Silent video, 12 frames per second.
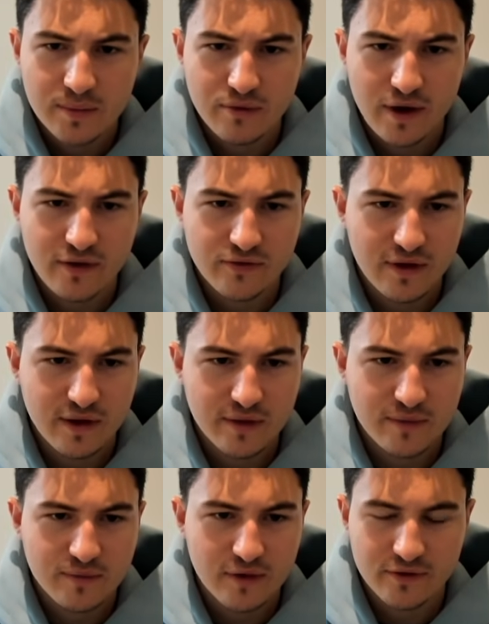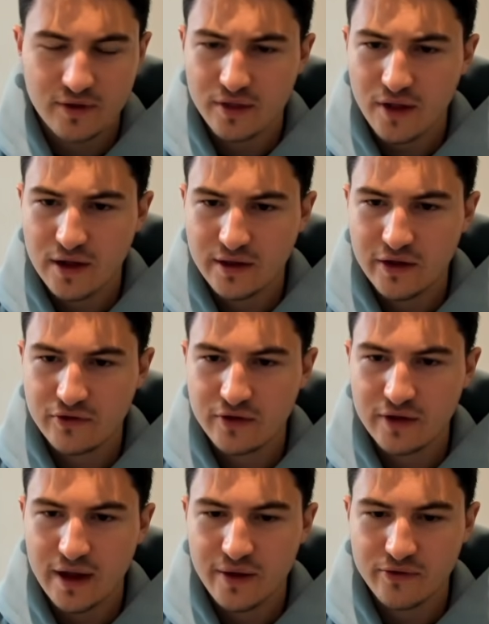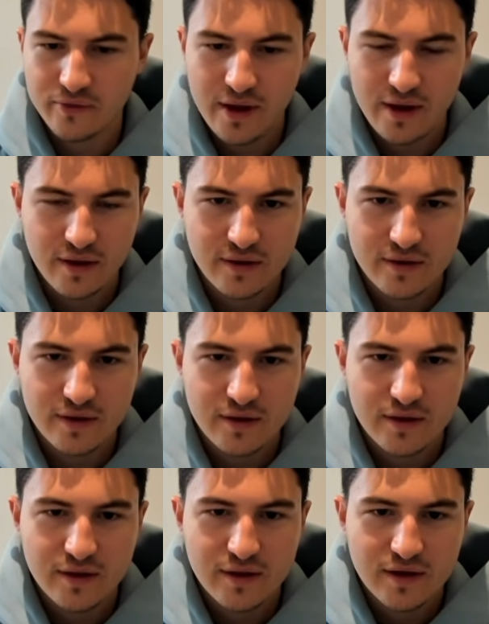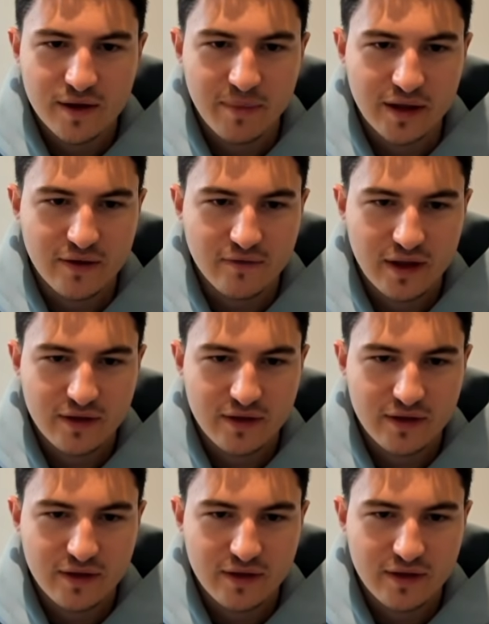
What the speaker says: Pricing looks a lot nicer now as well. Competitive